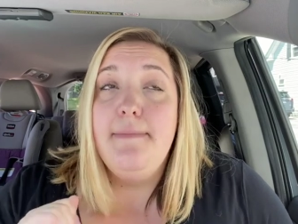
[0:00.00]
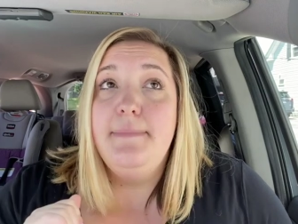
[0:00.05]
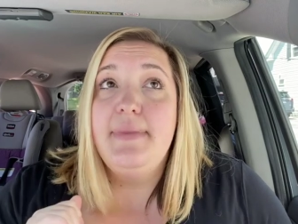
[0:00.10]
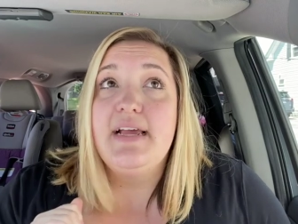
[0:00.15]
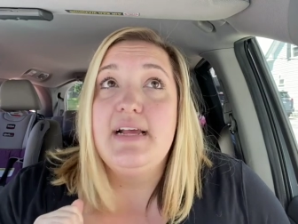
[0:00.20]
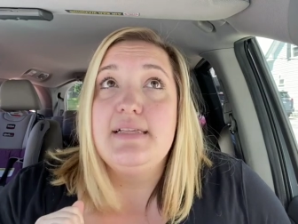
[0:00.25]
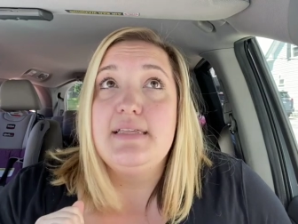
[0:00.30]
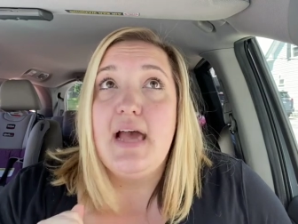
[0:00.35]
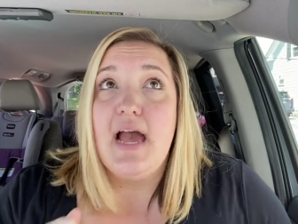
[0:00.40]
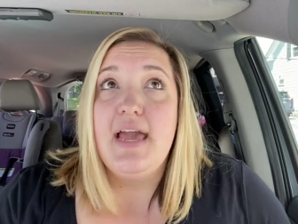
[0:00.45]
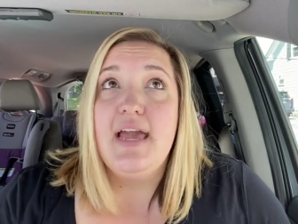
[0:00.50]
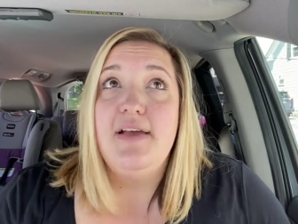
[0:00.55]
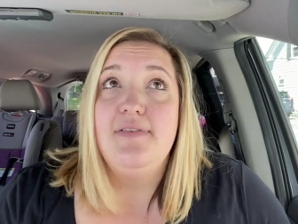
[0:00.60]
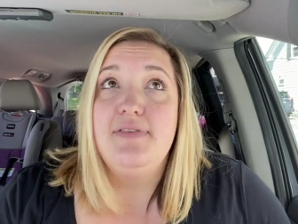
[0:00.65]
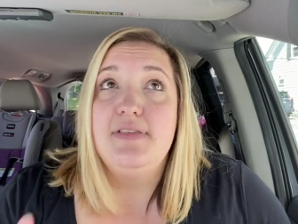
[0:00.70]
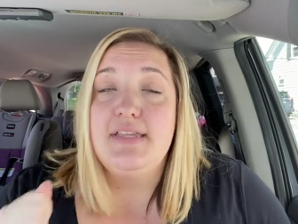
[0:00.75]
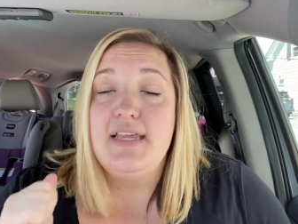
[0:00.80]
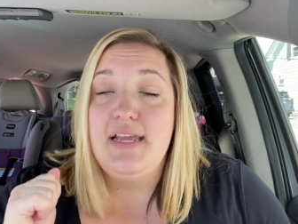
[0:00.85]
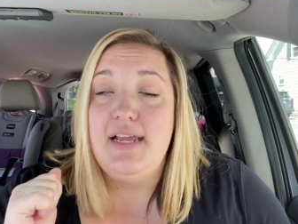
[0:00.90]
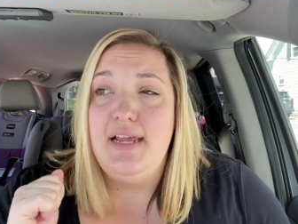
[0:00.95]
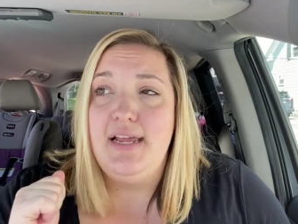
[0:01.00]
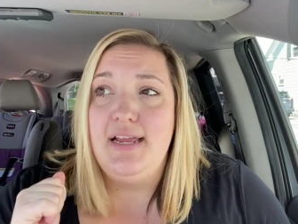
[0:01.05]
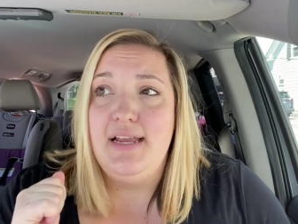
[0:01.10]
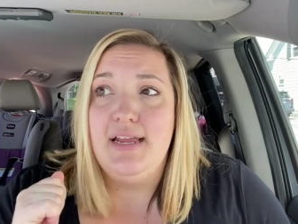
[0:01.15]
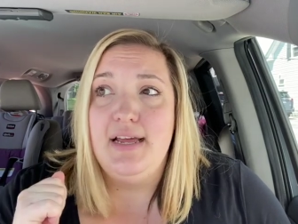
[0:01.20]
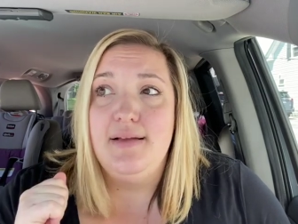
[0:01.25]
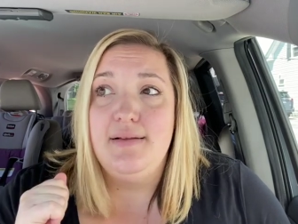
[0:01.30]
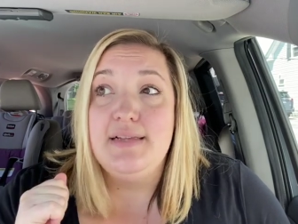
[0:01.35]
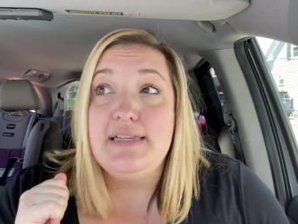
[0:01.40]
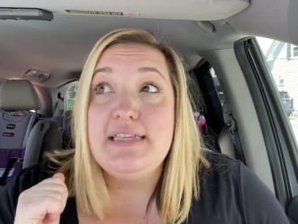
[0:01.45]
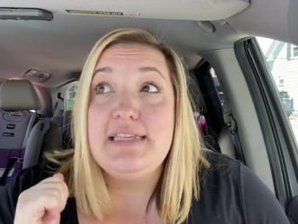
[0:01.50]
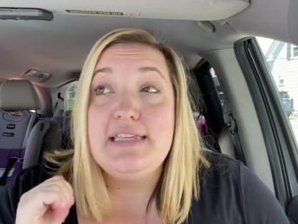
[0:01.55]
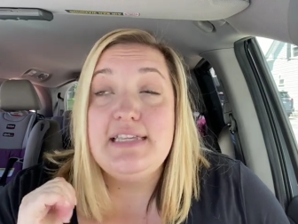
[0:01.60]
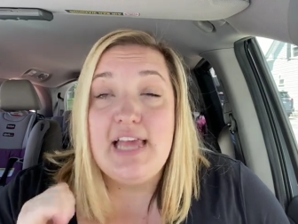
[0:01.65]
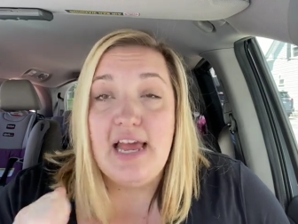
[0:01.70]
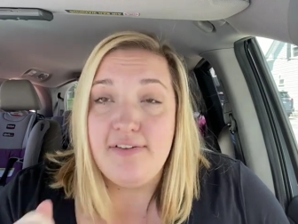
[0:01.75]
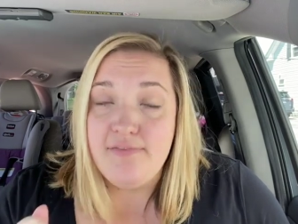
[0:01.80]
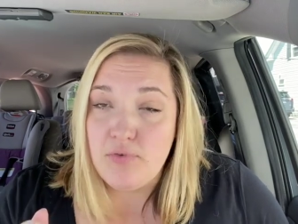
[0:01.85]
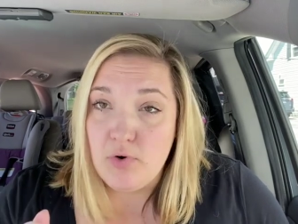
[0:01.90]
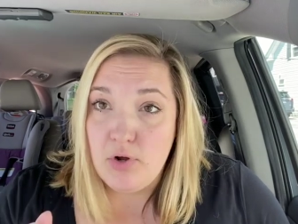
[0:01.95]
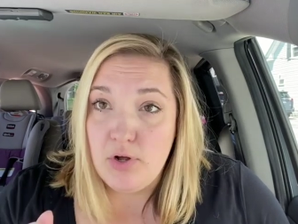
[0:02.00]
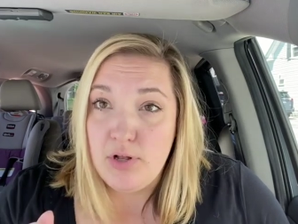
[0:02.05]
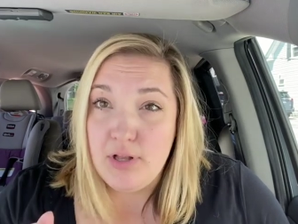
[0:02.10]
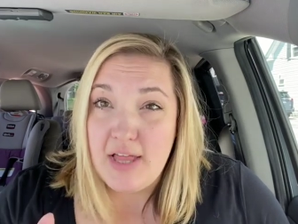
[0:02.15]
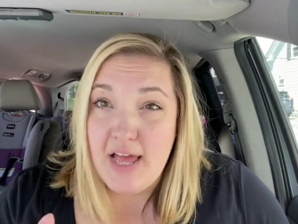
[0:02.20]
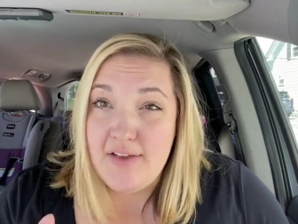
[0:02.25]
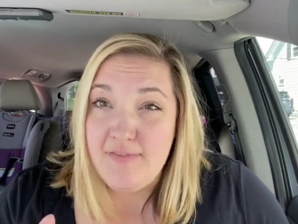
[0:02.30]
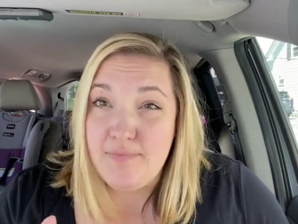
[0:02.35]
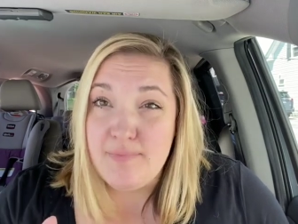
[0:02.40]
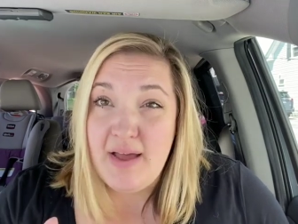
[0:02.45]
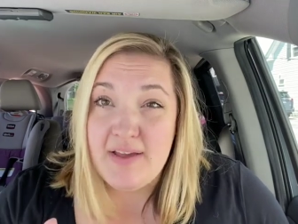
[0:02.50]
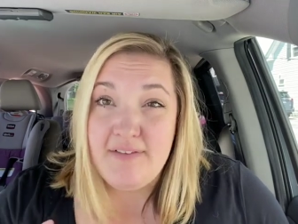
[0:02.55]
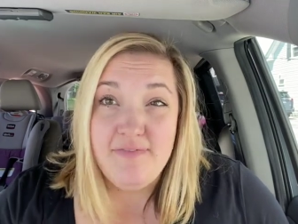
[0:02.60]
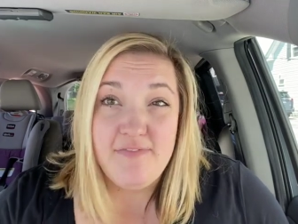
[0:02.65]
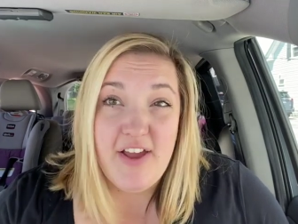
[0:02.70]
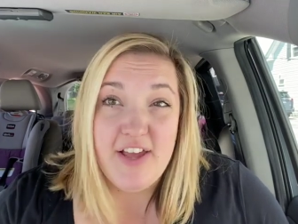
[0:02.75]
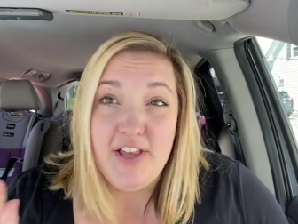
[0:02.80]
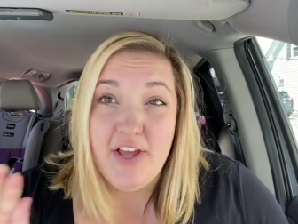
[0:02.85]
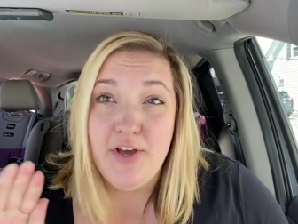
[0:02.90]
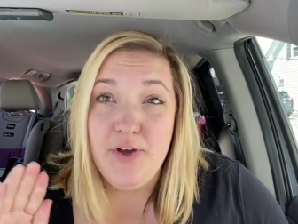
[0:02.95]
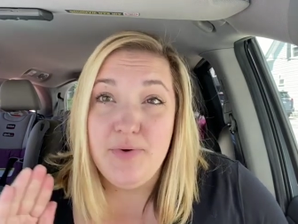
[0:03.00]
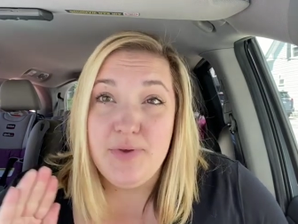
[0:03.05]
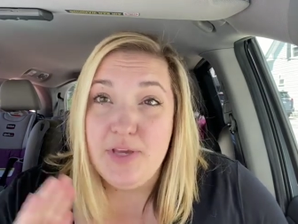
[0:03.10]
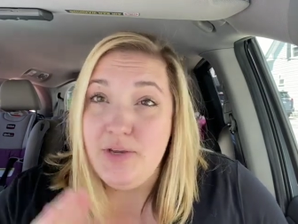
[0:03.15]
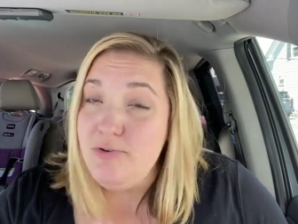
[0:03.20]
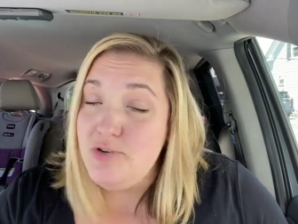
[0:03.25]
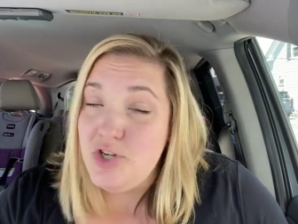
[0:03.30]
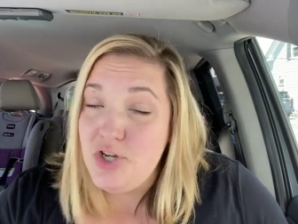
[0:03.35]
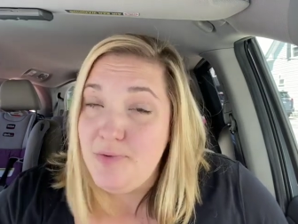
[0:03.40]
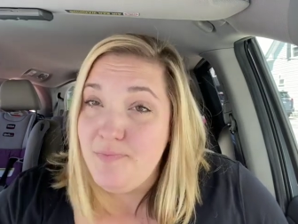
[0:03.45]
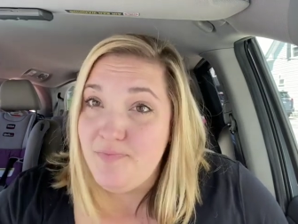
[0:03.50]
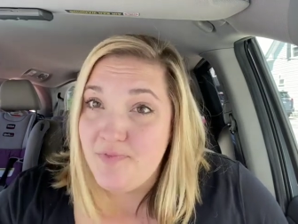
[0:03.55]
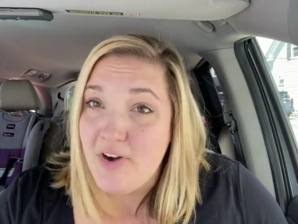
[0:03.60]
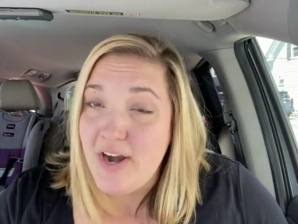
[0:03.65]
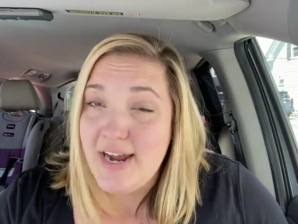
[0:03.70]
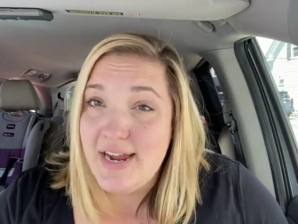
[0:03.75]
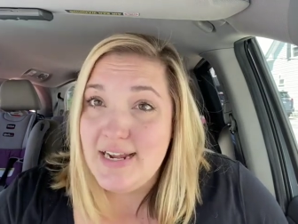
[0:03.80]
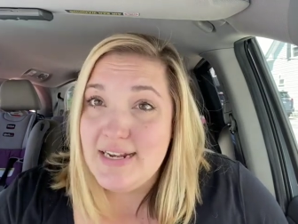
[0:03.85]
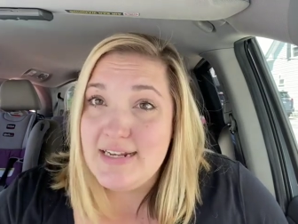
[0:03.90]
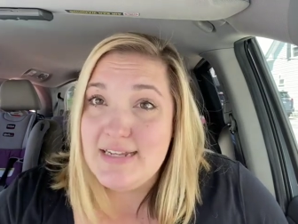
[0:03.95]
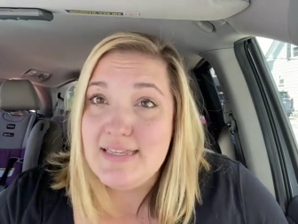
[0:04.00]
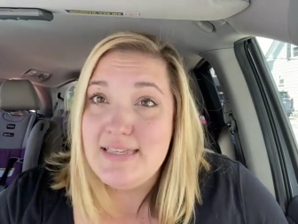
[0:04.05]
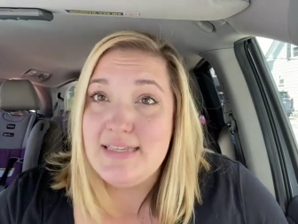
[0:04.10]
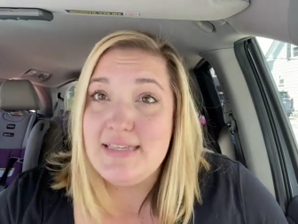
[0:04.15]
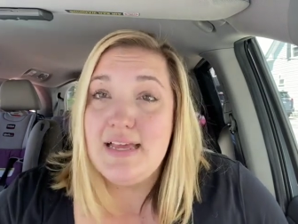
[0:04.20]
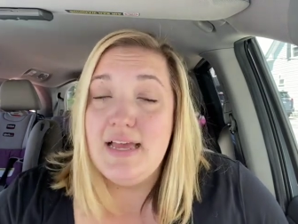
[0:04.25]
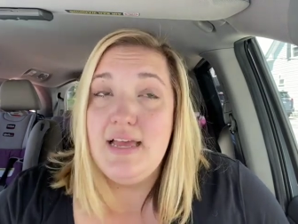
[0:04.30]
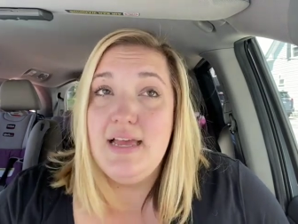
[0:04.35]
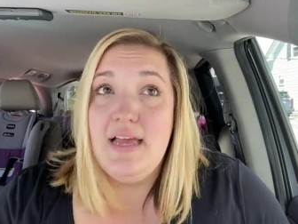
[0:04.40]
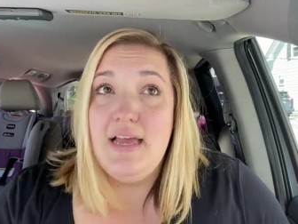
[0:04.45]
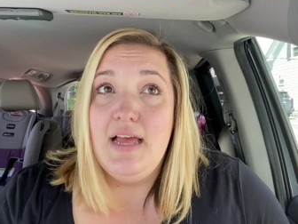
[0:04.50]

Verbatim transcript: because I have seen several of my fellow YouTube friends